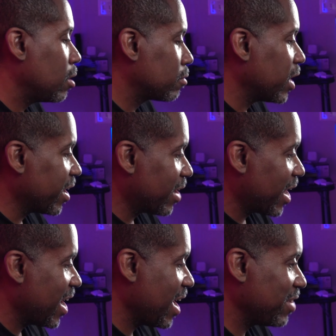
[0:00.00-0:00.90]
All right. I
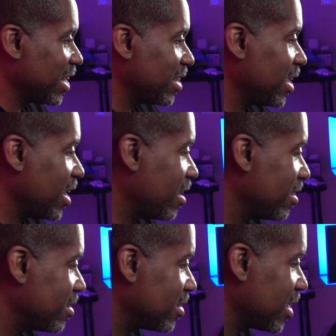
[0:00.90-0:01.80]
have it in
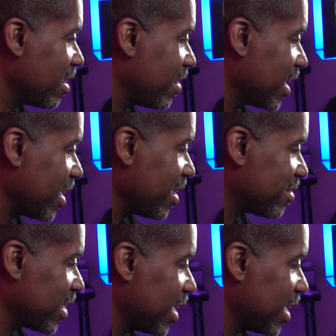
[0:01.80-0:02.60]
there. There it is.